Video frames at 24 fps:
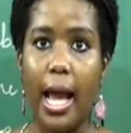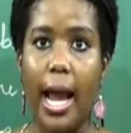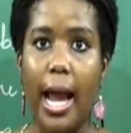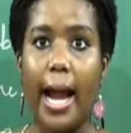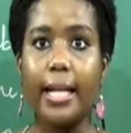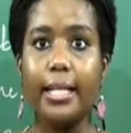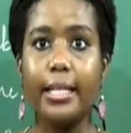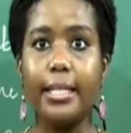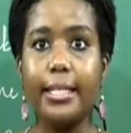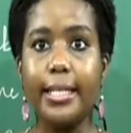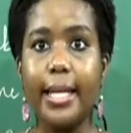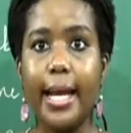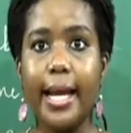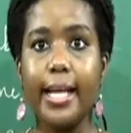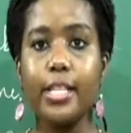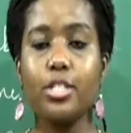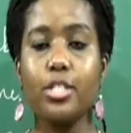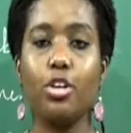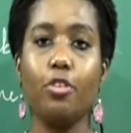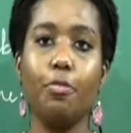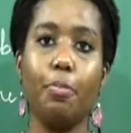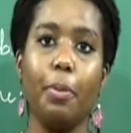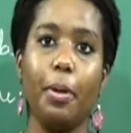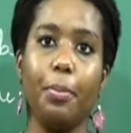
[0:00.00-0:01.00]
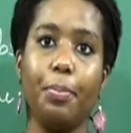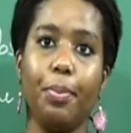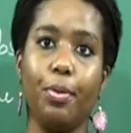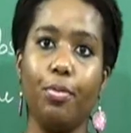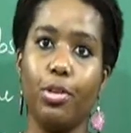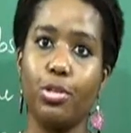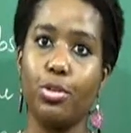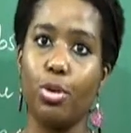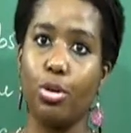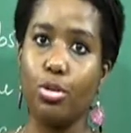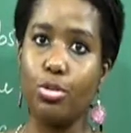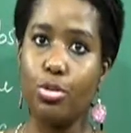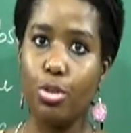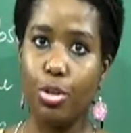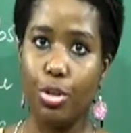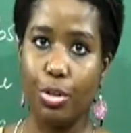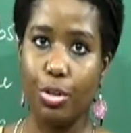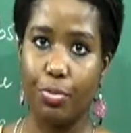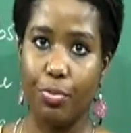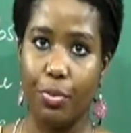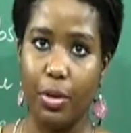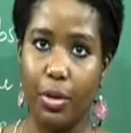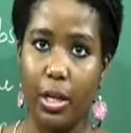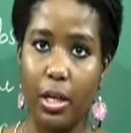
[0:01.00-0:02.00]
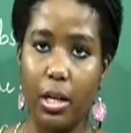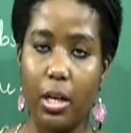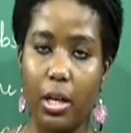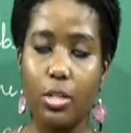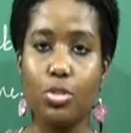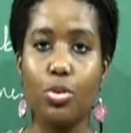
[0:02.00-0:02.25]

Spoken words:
And the taste of people was also different.